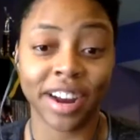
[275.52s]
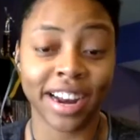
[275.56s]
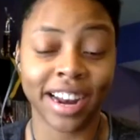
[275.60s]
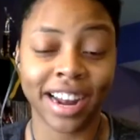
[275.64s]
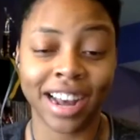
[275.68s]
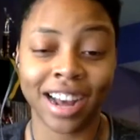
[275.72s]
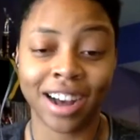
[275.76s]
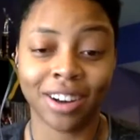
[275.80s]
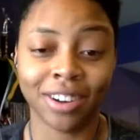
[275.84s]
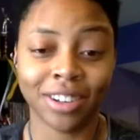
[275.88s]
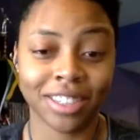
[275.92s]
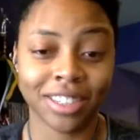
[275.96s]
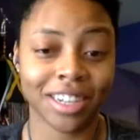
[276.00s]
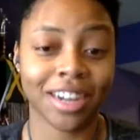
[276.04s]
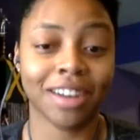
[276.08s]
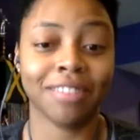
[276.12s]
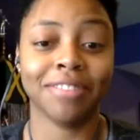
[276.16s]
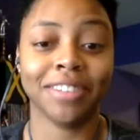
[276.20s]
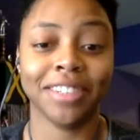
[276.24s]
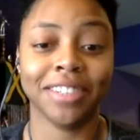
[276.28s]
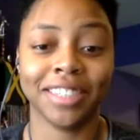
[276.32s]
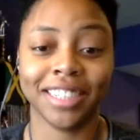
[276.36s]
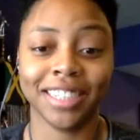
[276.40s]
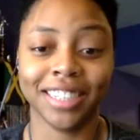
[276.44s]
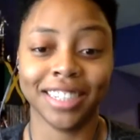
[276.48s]
right now is
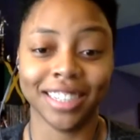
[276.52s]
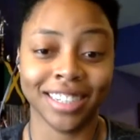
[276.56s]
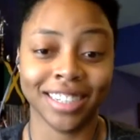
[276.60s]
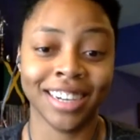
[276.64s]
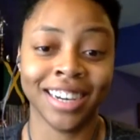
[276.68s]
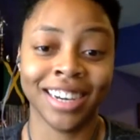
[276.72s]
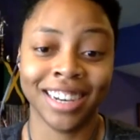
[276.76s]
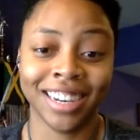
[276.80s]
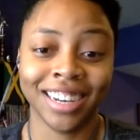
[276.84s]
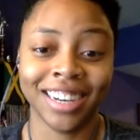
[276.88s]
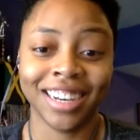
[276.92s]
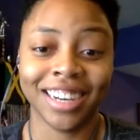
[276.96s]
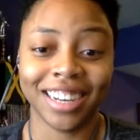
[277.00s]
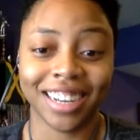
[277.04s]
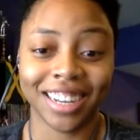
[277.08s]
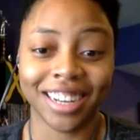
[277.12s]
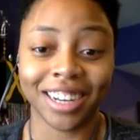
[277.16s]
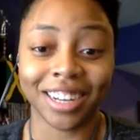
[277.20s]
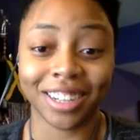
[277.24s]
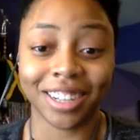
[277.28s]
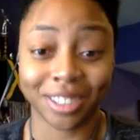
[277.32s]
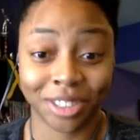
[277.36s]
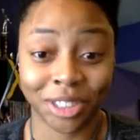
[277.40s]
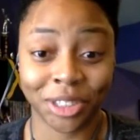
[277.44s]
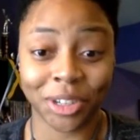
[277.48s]
obviously
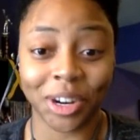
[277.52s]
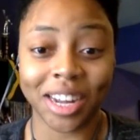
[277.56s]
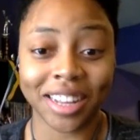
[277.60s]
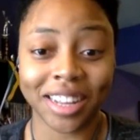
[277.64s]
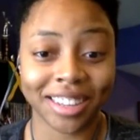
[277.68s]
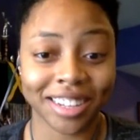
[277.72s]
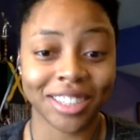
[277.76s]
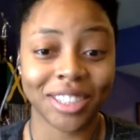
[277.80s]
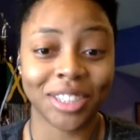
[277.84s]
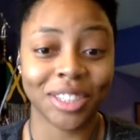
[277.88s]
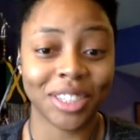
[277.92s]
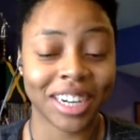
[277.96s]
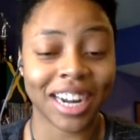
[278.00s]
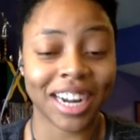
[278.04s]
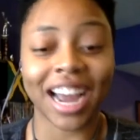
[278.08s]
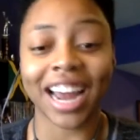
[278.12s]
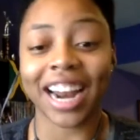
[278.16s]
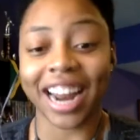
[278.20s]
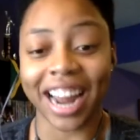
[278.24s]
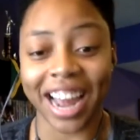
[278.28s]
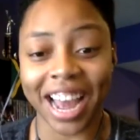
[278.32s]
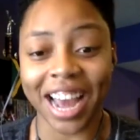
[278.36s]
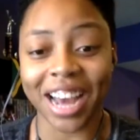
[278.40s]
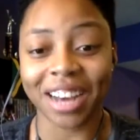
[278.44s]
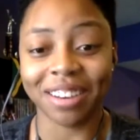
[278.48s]
a trait that you
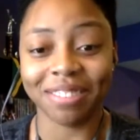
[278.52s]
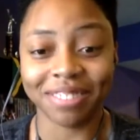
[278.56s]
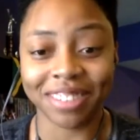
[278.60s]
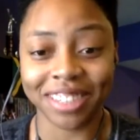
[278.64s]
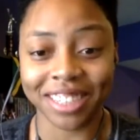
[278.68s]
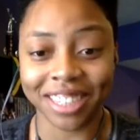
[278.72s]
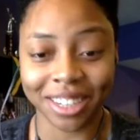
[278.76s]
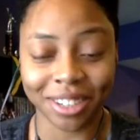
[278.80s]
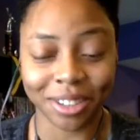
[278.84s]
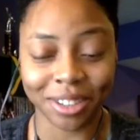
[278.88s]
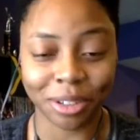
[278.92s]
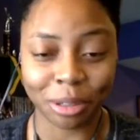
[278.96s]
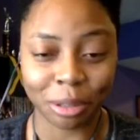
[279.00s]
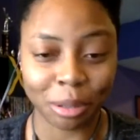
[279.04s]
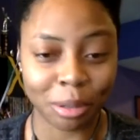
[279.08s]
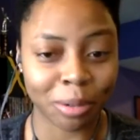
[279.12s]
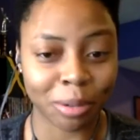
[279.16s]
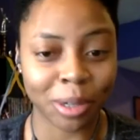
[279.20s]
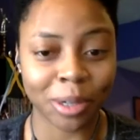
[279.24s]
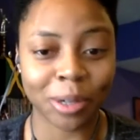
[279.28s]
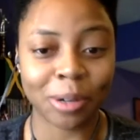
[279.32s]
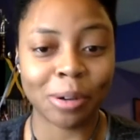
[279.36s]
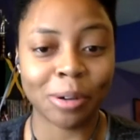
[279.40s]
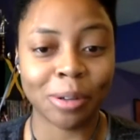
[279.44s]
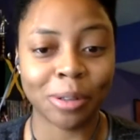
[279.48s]
got to have to get through
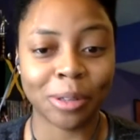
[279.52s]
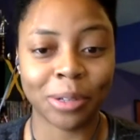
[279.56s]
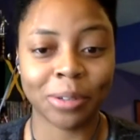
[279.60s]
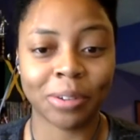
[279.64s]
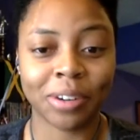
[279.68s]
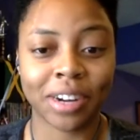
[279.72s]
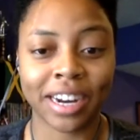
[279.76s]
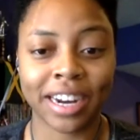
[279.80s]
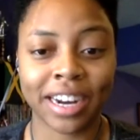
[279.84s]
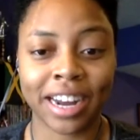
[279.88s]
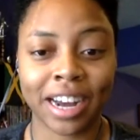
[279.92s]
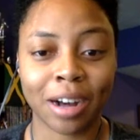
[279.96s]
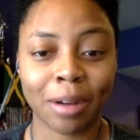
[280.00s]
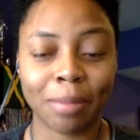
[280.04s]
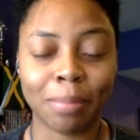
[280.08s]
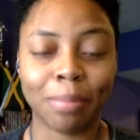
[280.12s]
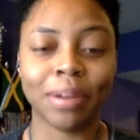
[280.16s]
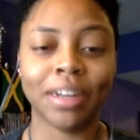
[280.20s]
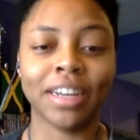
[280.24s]
what we're going through right now.